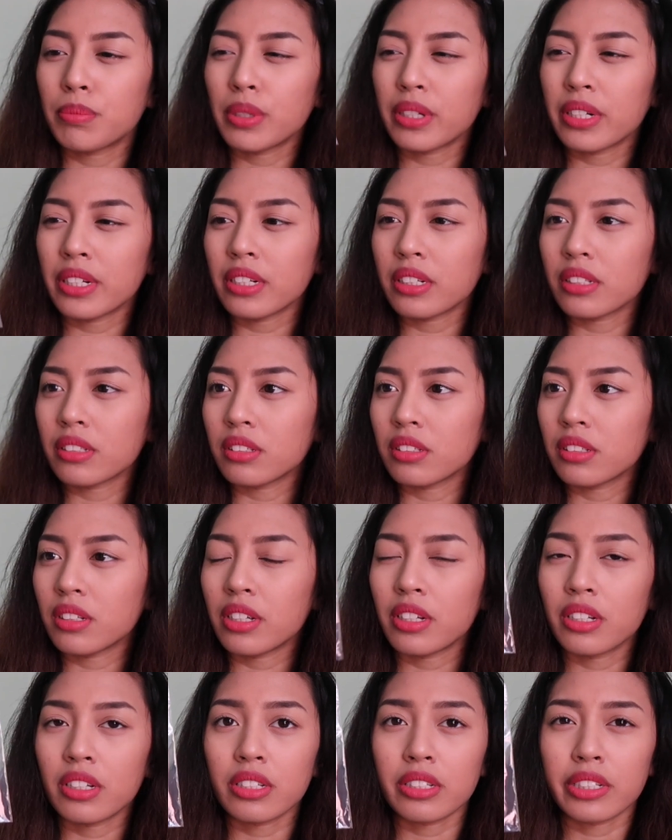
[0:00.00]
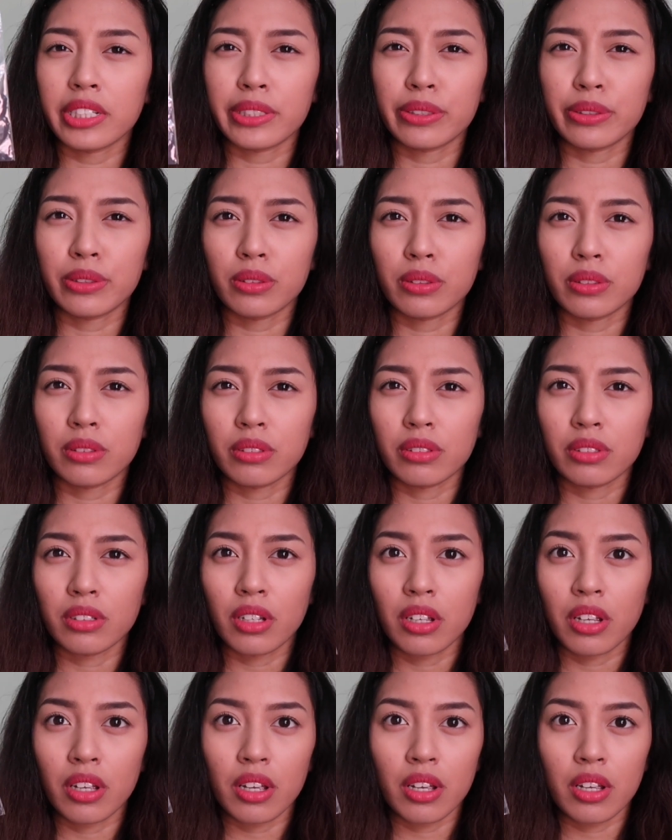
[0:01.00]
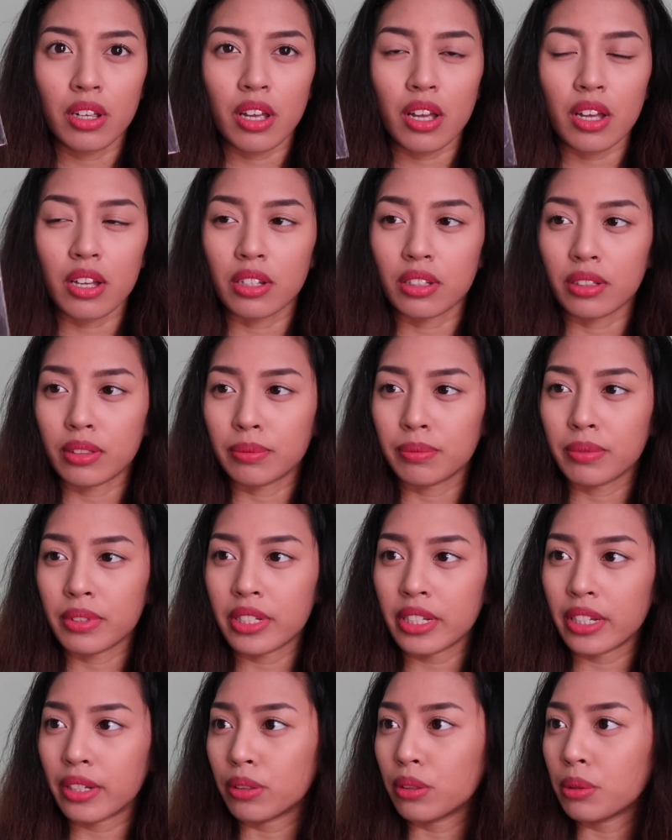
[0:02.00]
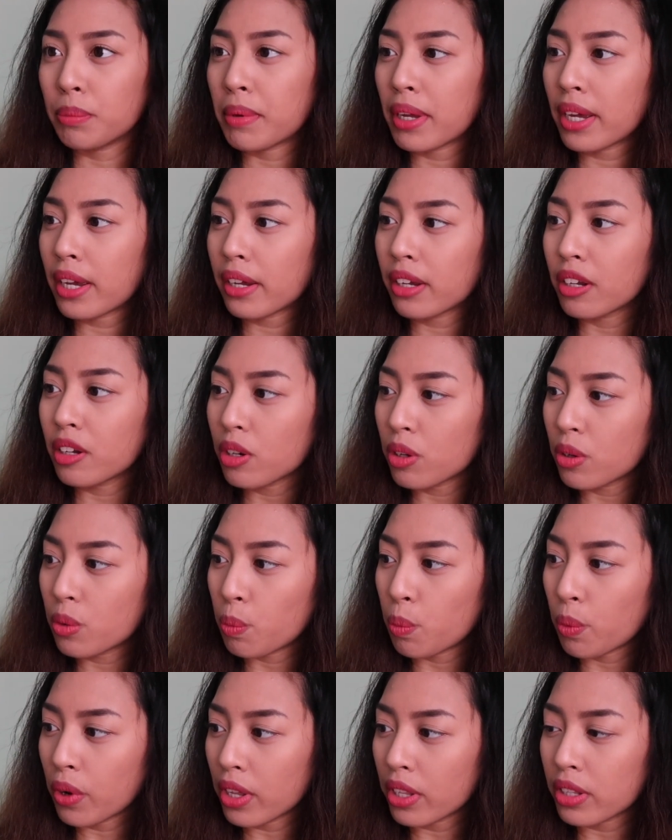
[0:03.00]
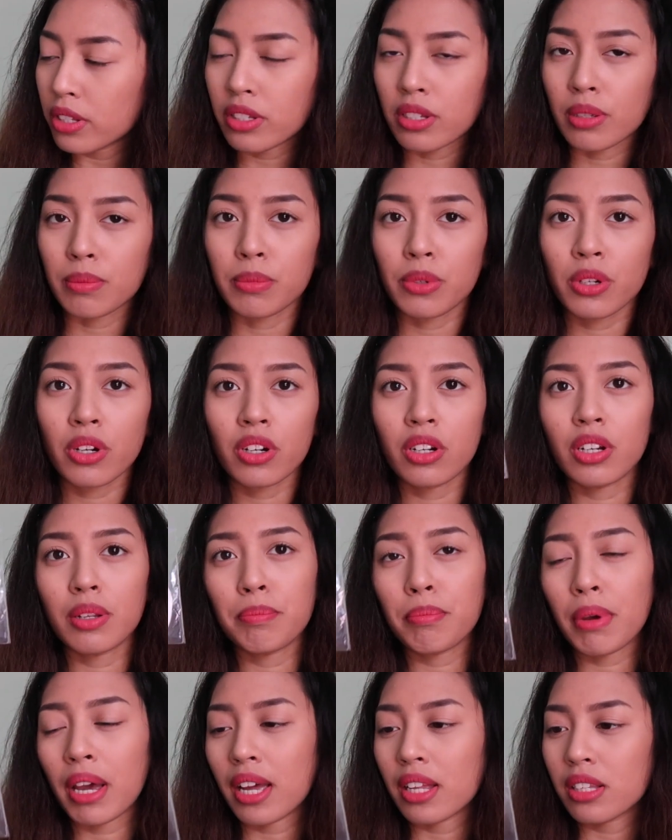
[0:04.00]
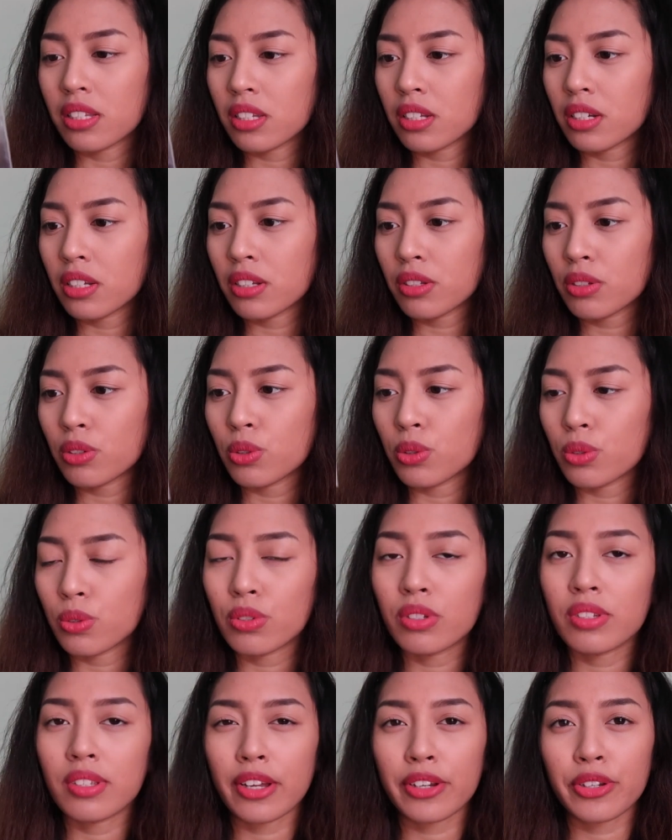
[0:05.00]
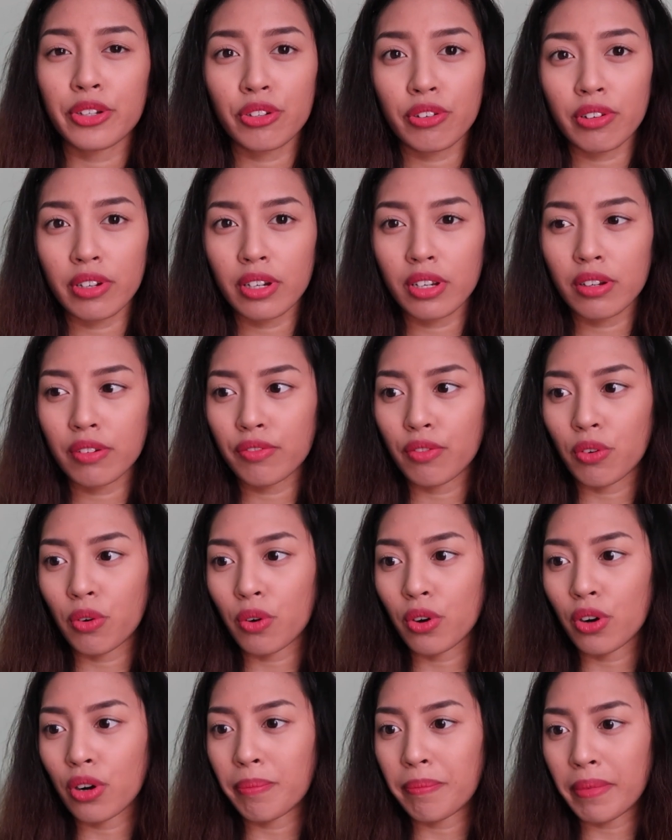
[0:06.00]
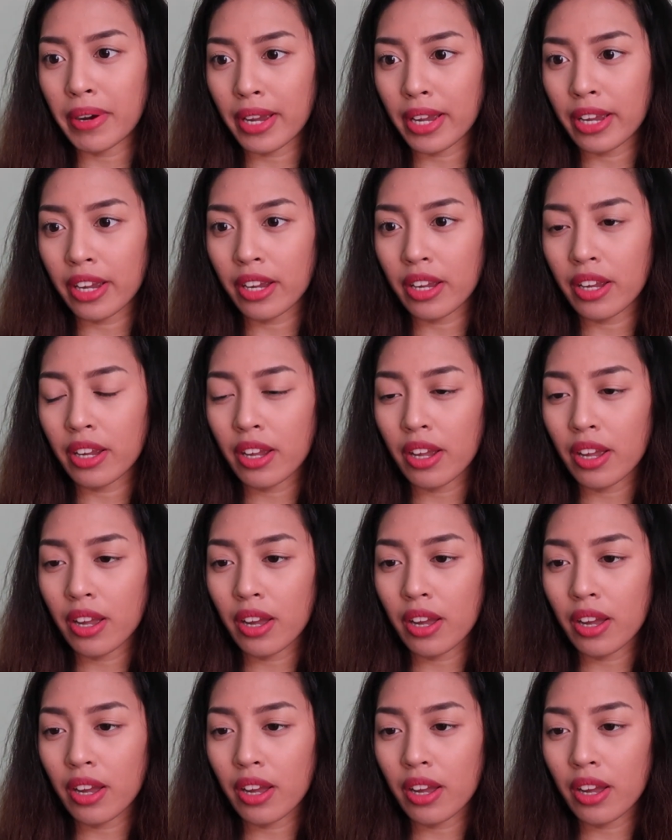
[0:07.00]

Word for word: put it in this little um, seal bag with some cotton pads in it to saturate it for my